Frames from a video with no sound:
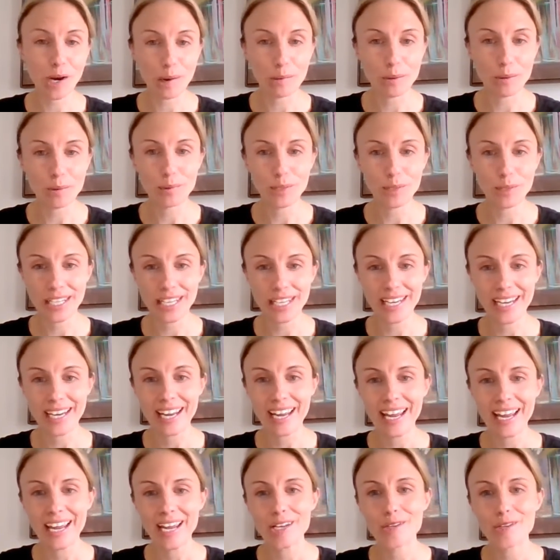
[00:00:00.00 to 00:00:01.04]
probably
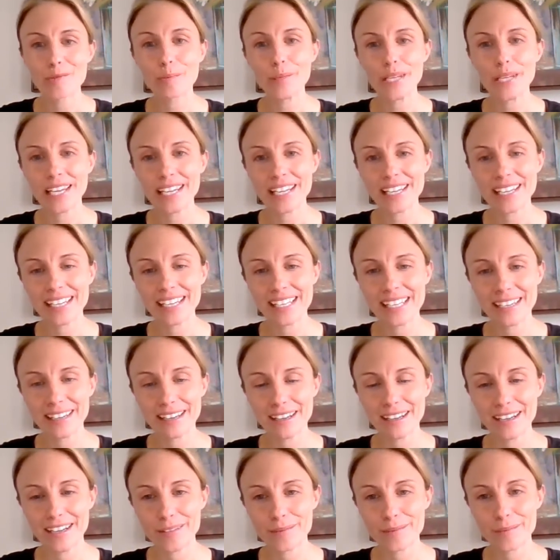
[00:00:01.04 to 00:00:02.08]
being
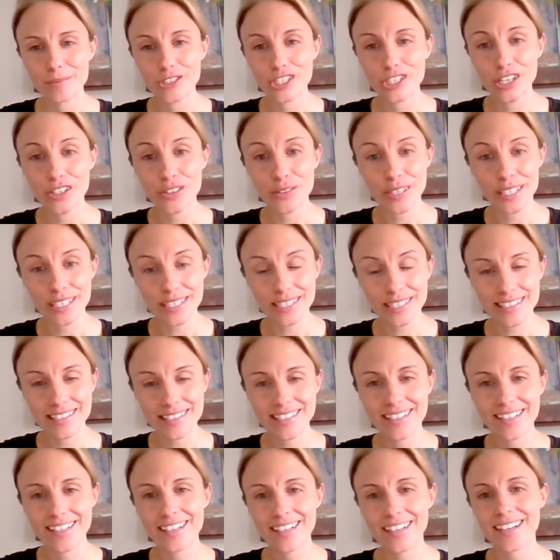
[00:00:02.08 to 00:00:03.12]
generous
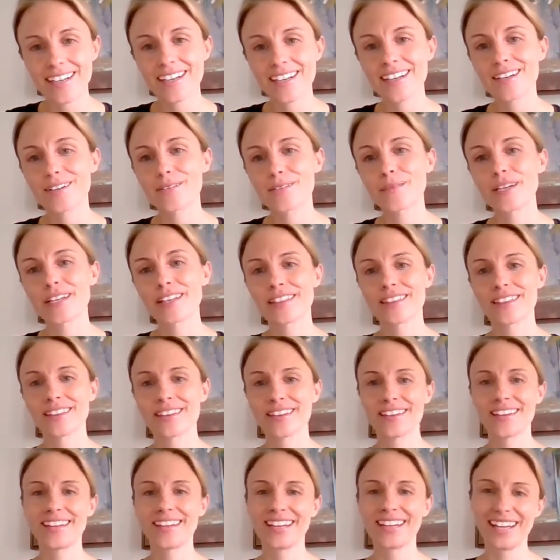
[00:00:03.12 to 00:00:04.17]
with
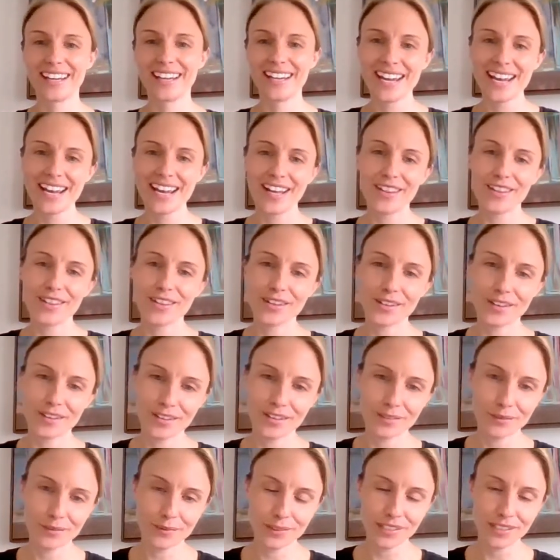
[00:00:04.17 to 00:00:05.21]

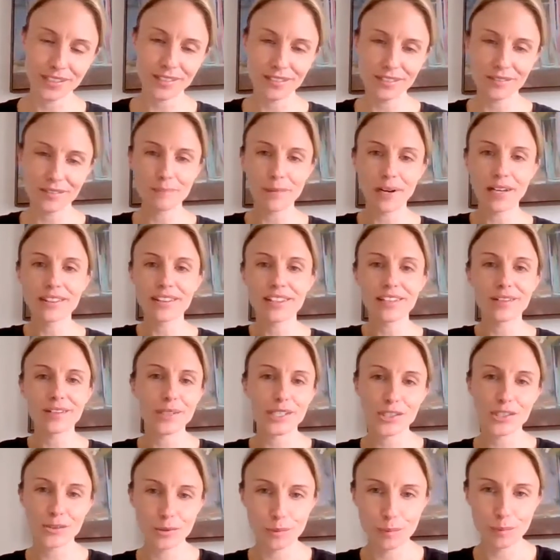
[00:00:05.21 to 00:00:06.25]
the month in
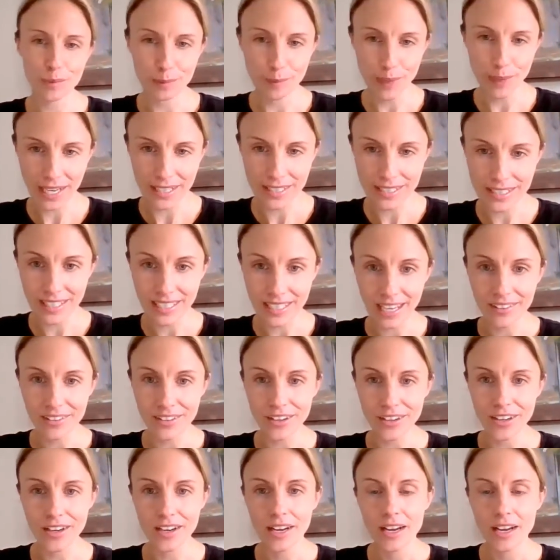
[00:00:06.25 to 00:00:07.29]
which we'll be back
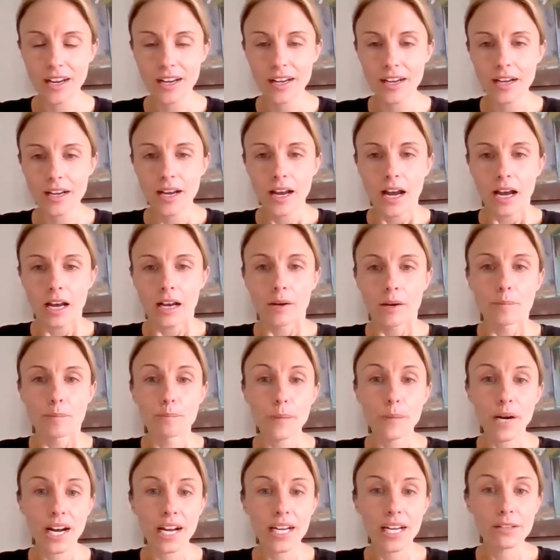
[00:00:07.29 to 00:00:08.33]
together.
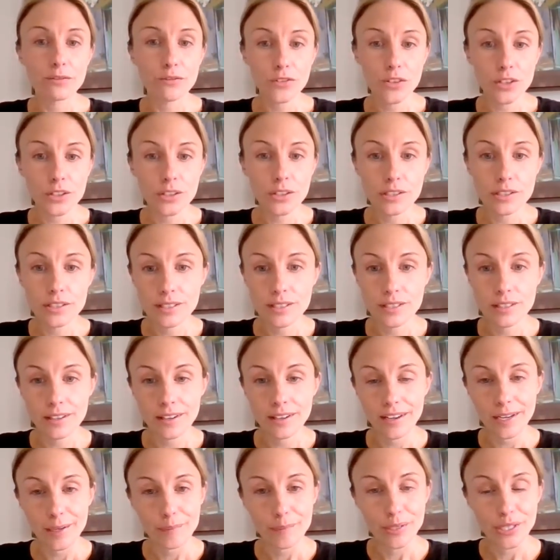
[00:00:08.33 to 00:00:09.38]
My first
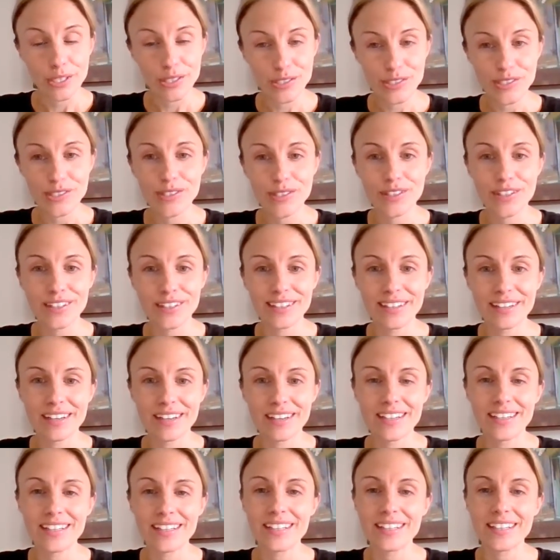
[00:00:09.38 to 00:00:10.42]
concern
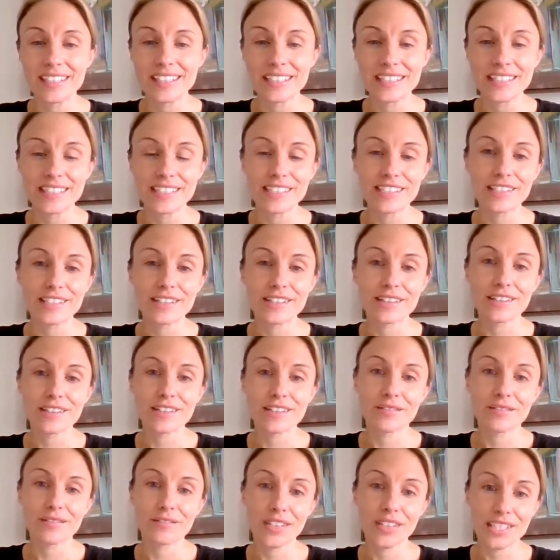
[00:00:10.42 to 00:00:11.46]
is
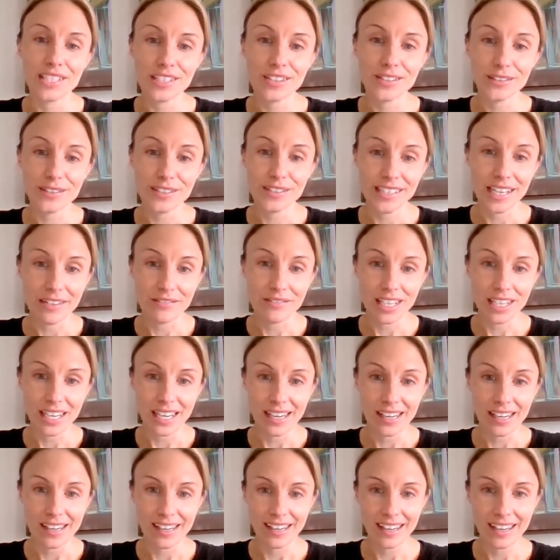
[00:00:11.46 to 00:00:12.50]
physical
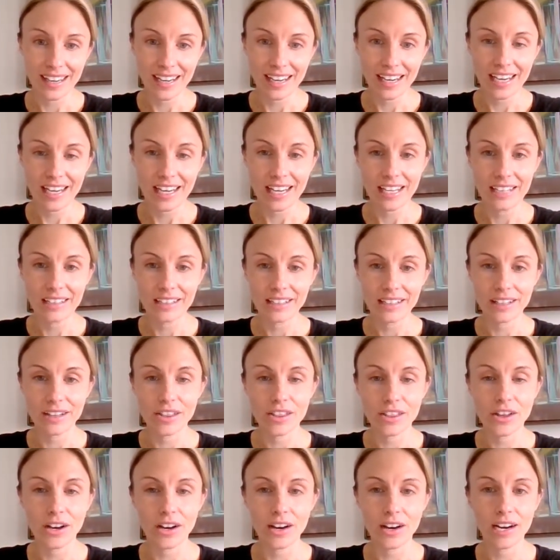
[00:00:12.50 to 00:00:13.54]
safety, and the
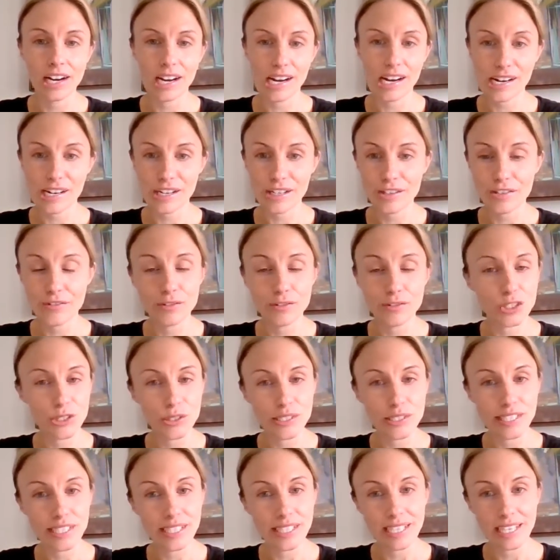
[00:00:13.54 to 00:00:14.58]
thought of
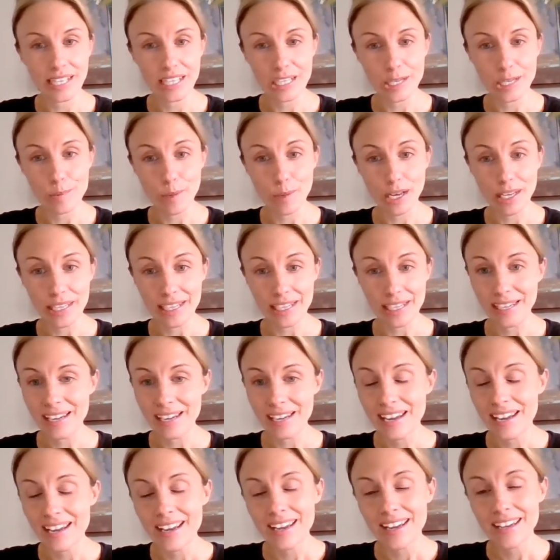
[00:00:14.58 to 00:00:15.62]
losing anybody
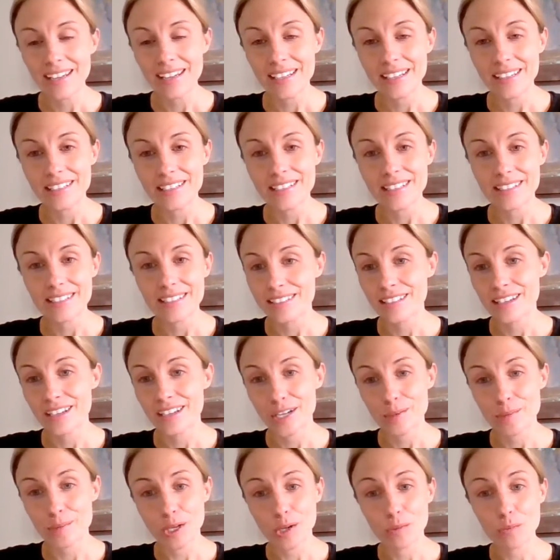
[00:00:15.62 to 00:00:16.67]
is
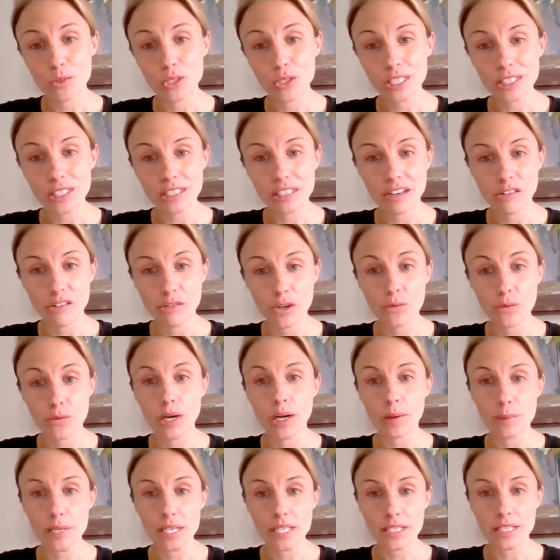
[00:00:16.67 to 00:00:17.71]
completely
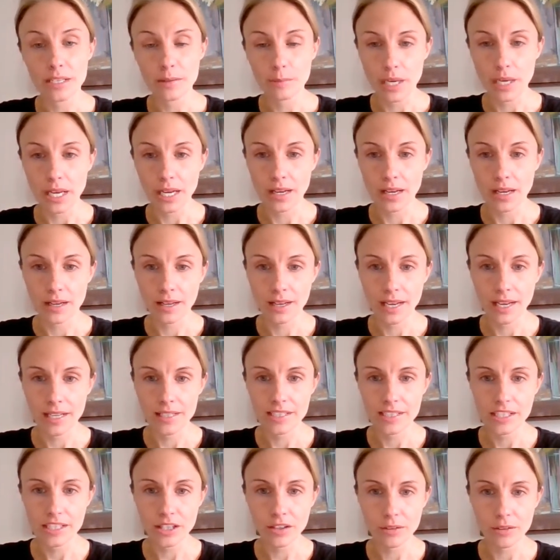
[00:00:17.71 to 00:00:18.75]
overwhelming to me.
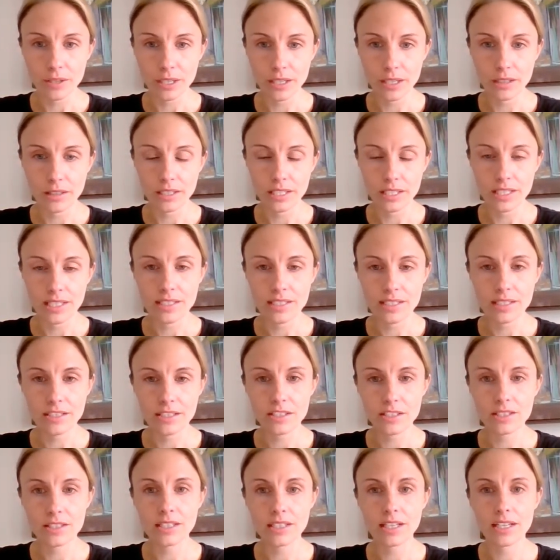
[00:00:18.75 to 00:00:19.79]
And so in the
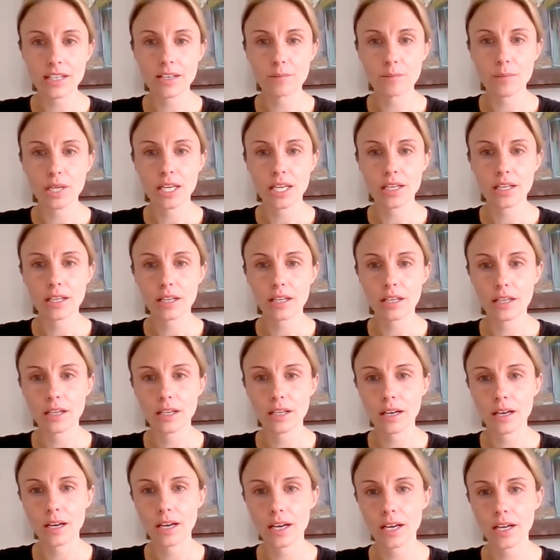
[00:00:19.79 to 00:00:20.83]
decisions that I'm making,
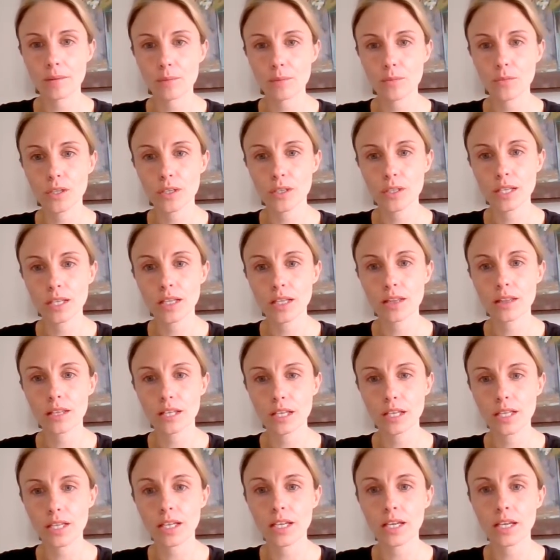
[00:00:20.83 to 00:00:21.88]
I'm really
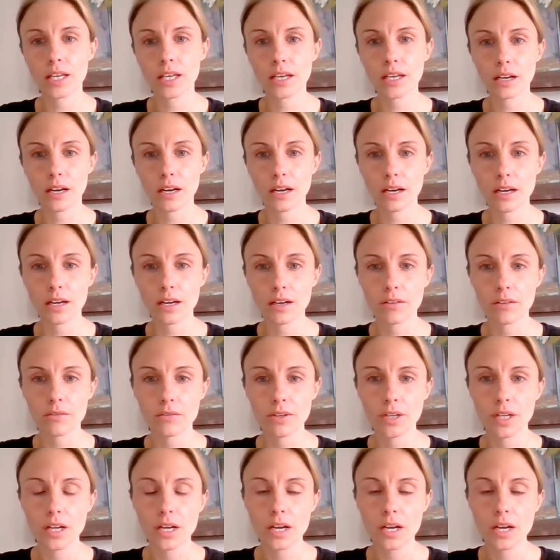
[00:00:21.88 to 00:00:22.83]
thinking of